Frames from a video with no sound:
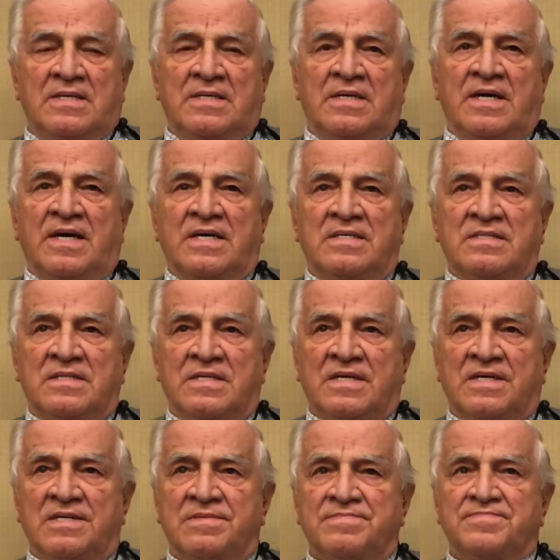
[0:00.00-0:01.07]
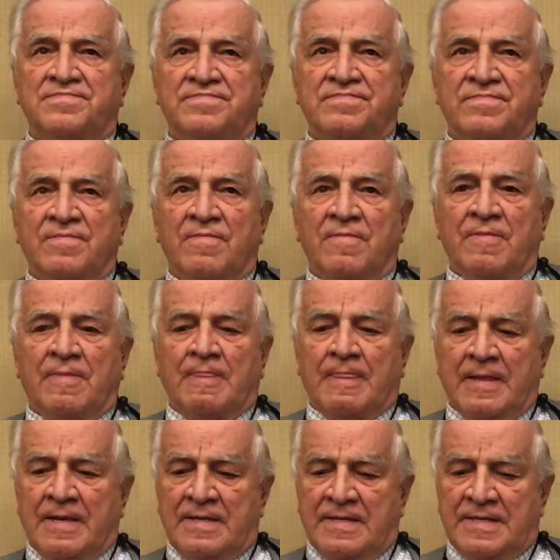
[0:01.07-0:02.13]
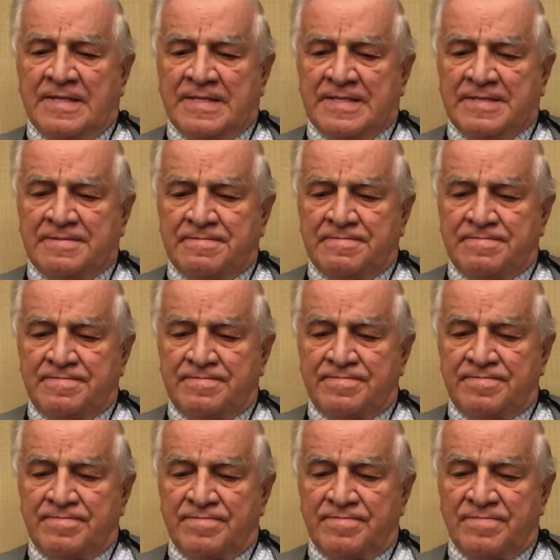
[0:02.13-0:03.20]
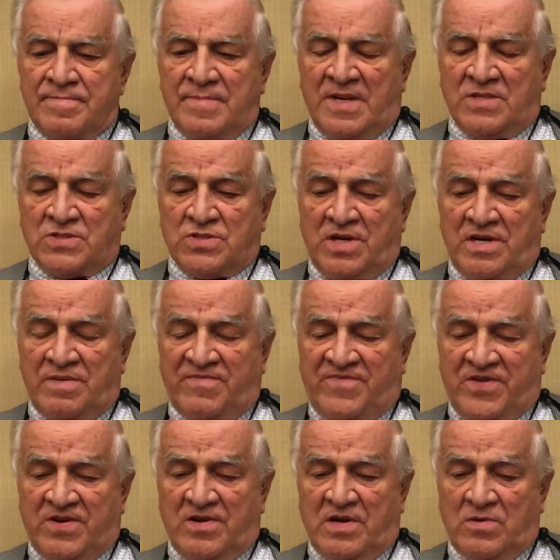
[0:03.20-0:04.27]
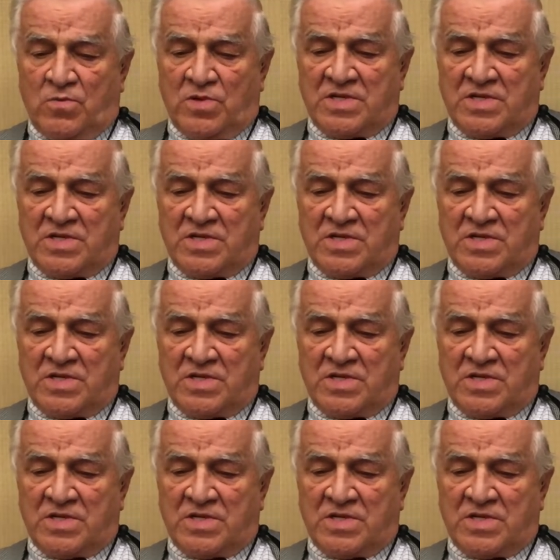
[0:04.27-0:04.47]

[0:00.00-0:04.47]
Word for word: and uh, um, I was trying to figure out